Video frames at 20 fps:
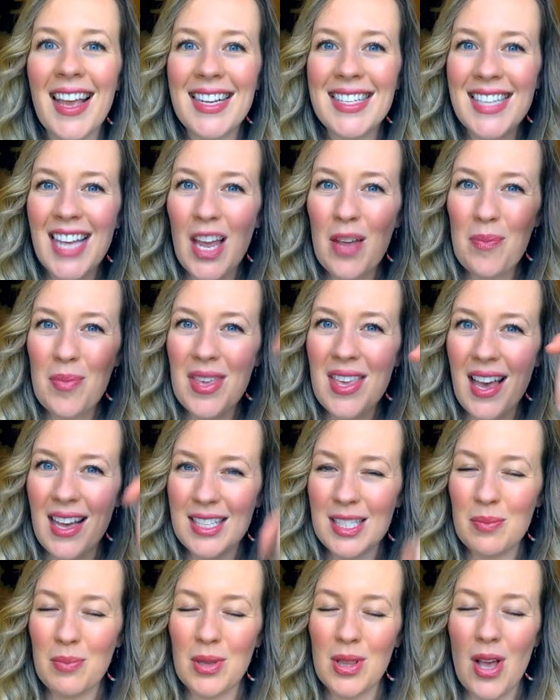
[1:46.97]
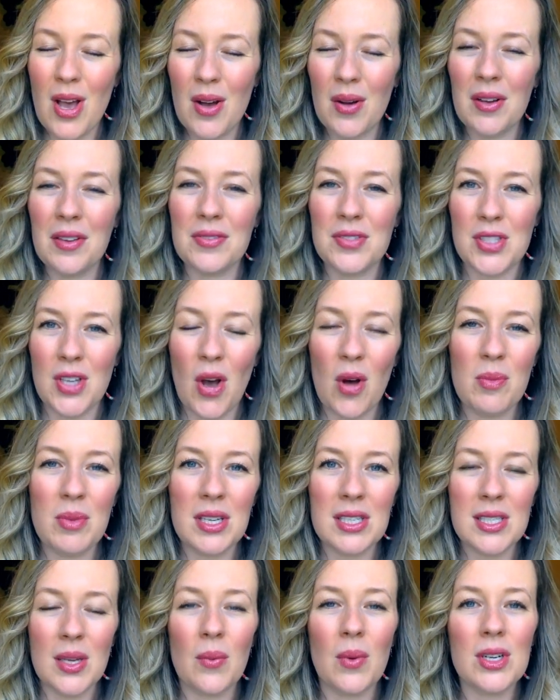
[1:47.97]
Type yes below if so,
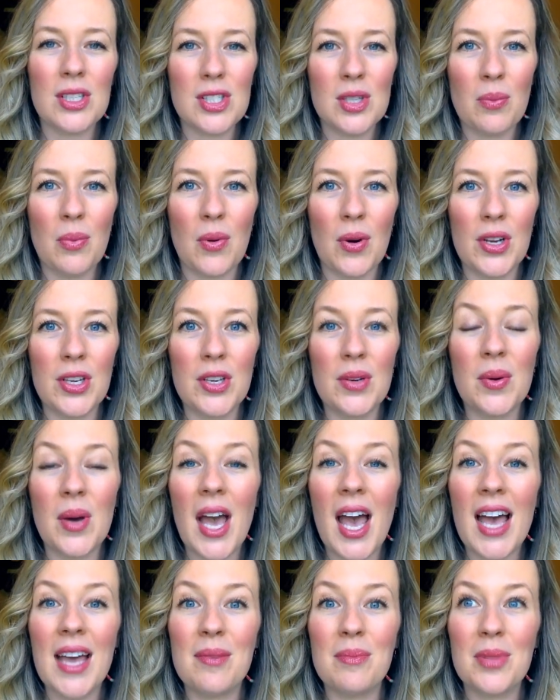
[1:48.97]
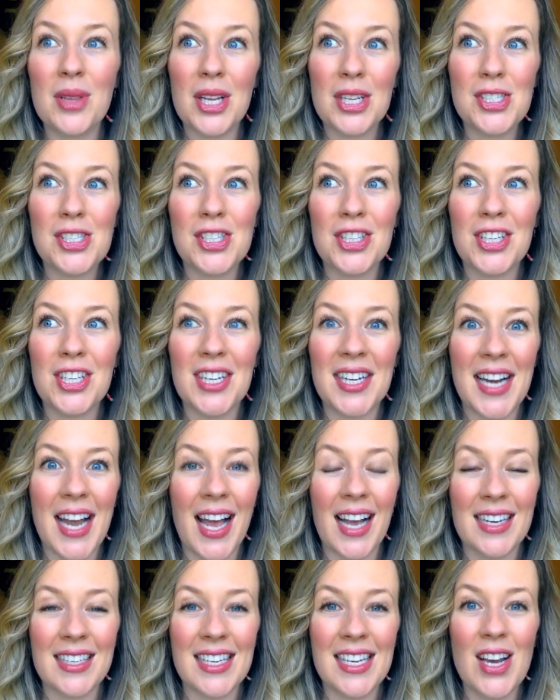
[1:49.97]
because I want to support you. And blood sugar and
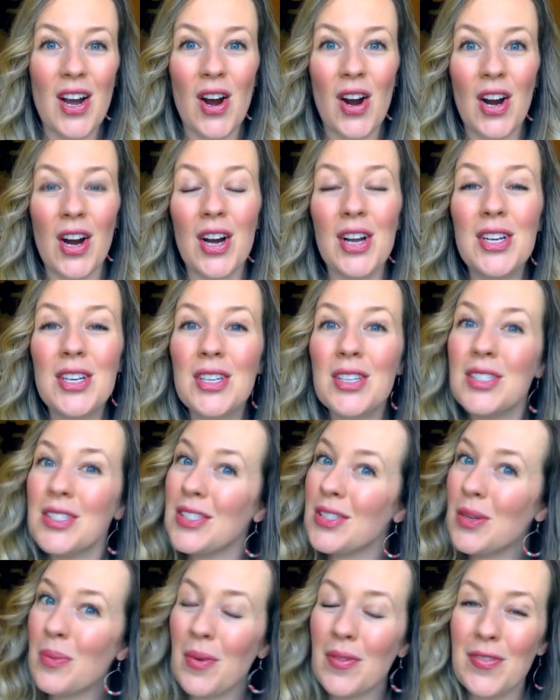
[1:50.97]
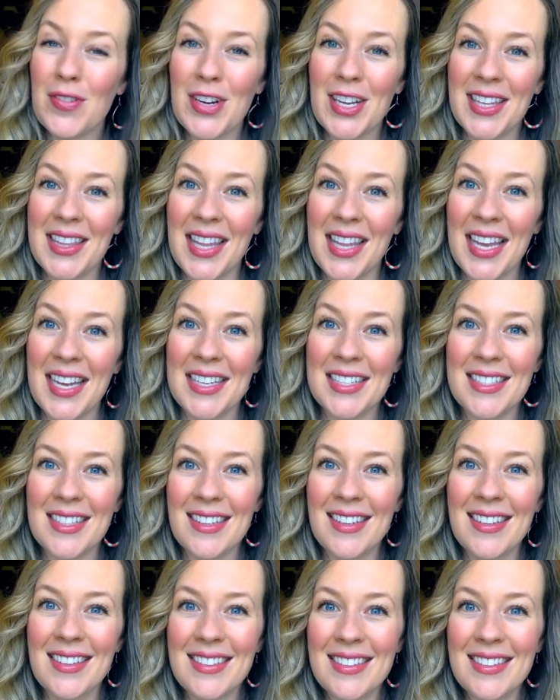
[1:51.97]
acne are super freaking linked.